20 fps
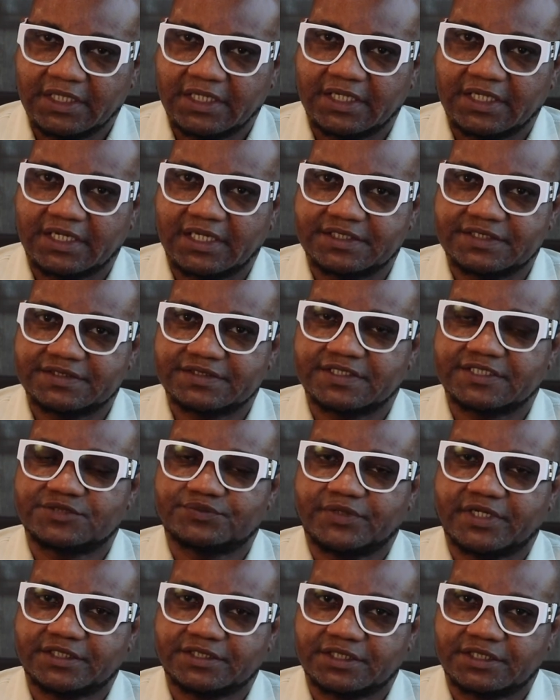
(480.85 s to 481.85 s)
that is
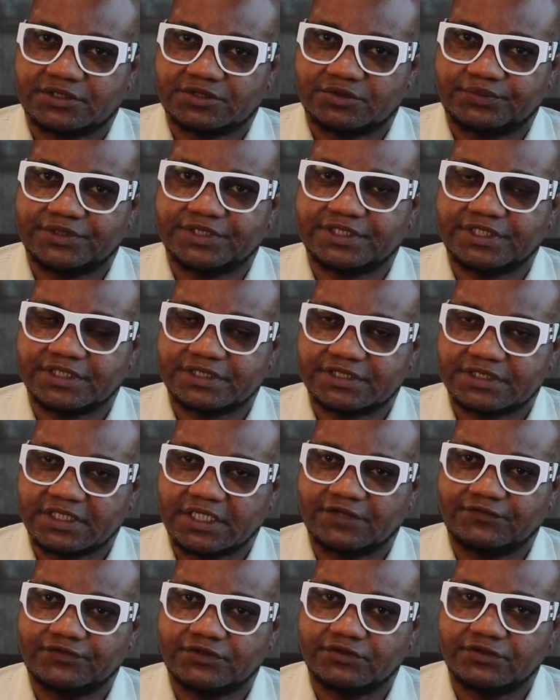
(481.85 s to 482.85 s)
expected to predict
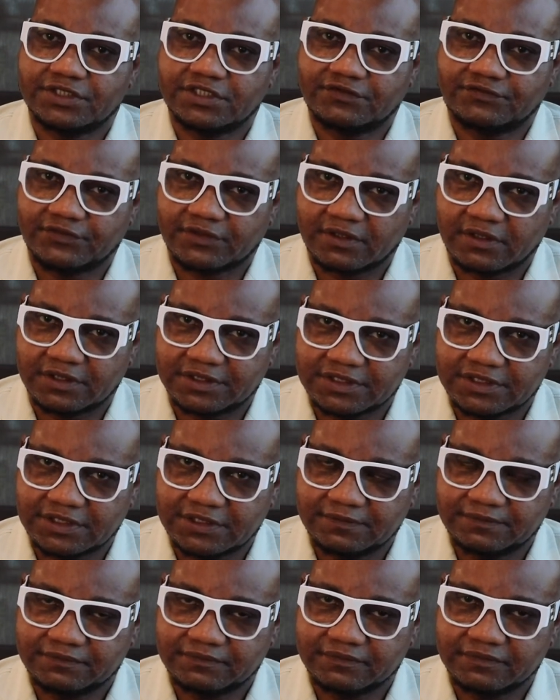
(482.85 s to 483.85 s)
FUE difficulty
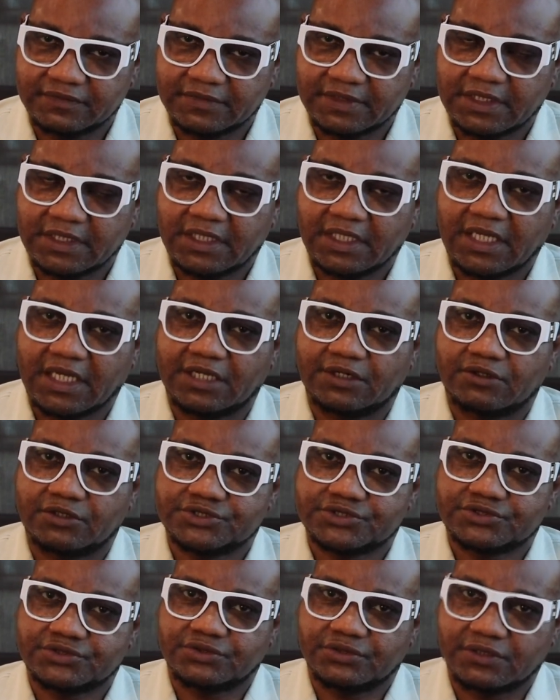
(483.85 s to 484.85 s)
and
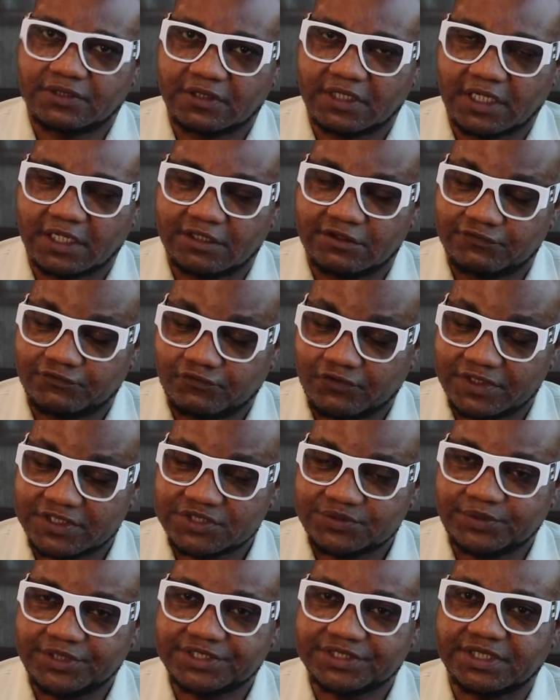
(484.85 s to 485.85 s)
also influence
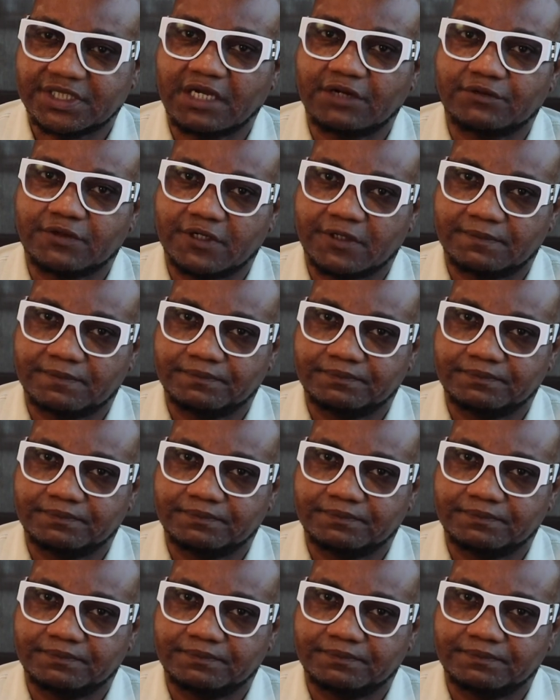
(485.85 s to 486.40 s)
patient outcome.